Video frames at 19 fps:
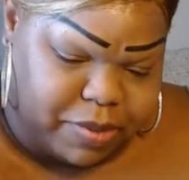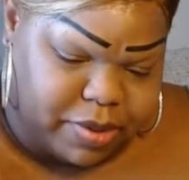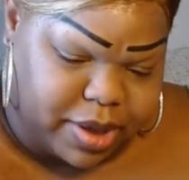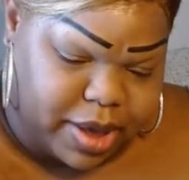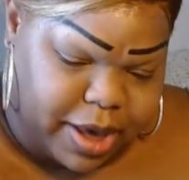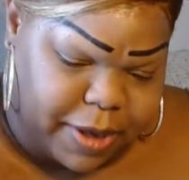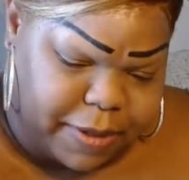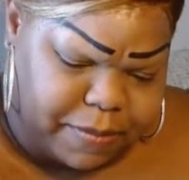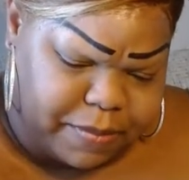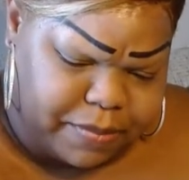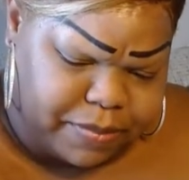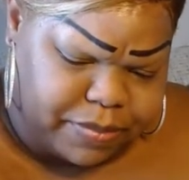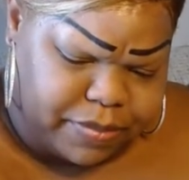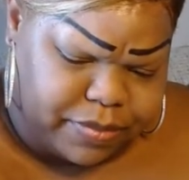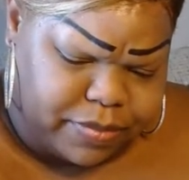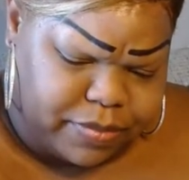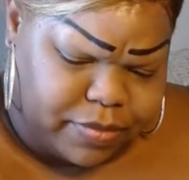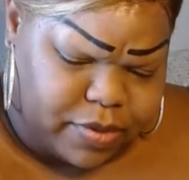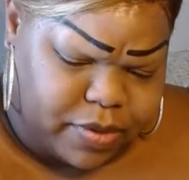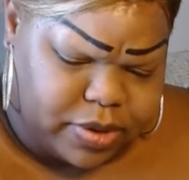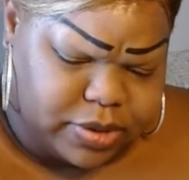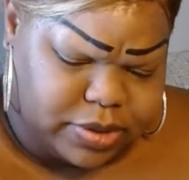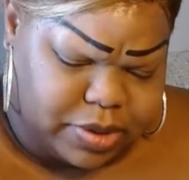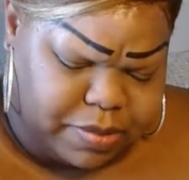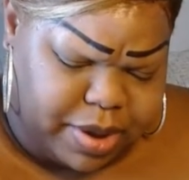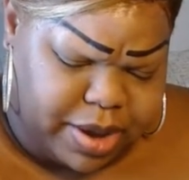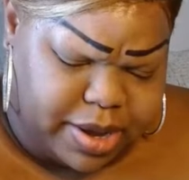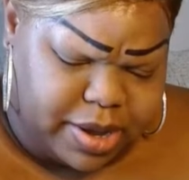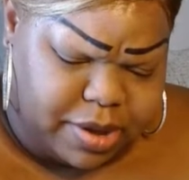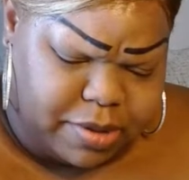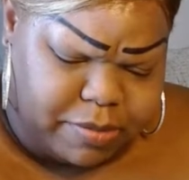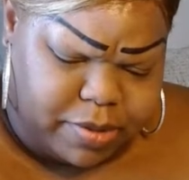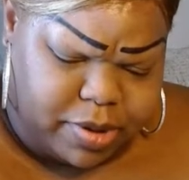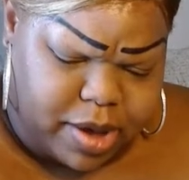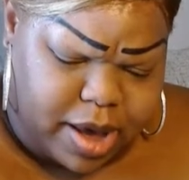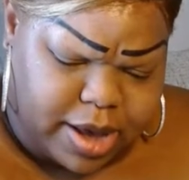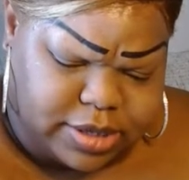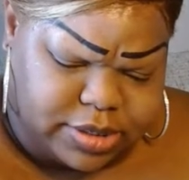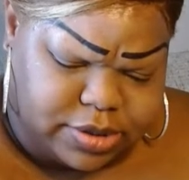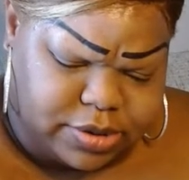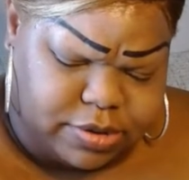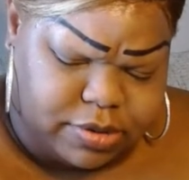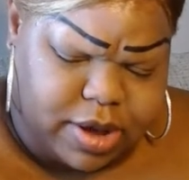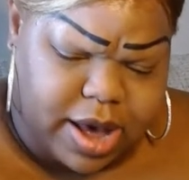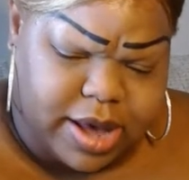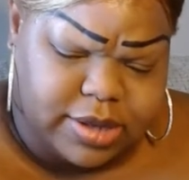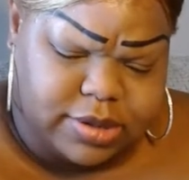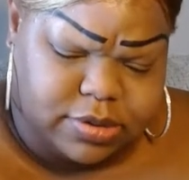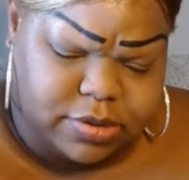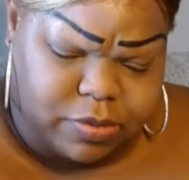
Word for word: Okay, like somebody could be asking you guys